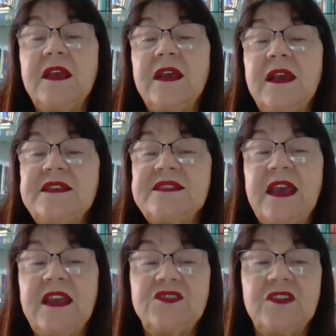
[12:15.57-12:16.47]
his
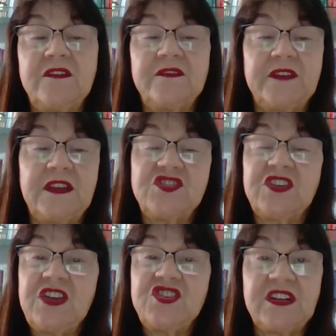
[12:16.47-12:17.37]
head of
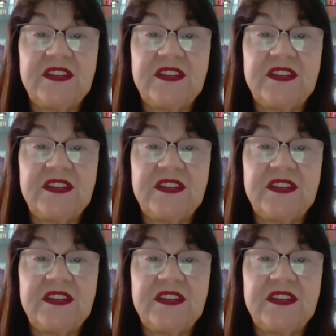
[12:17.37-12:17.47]
education